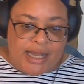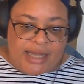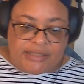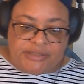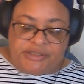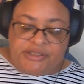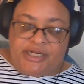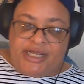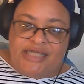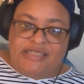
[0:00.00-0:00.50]

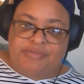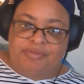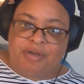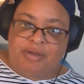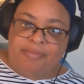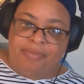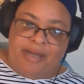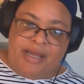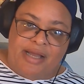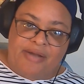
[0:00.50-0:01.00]
I changed
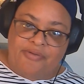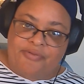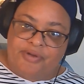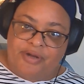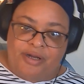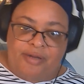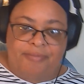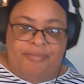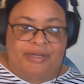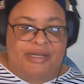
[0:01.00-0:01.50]
my
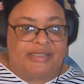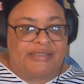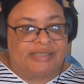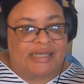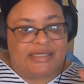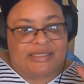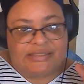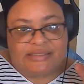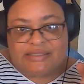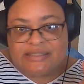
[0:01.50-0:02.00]
background
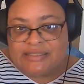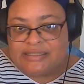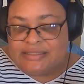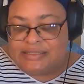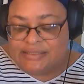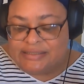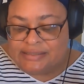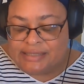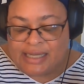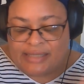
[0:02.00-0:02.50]
because I
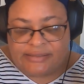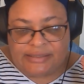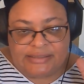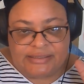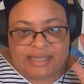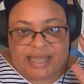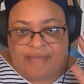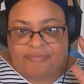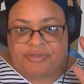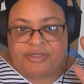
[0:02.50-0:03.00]

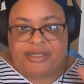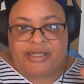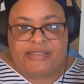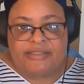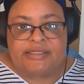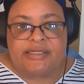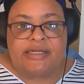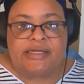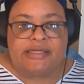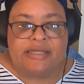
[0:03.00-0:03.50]
just have to
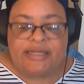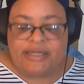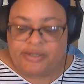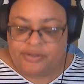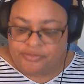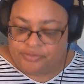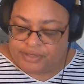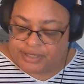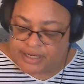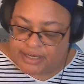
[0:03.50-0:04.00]
get to the
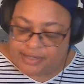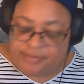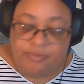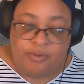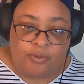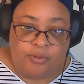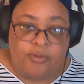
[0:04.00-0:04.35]
nitty-gritty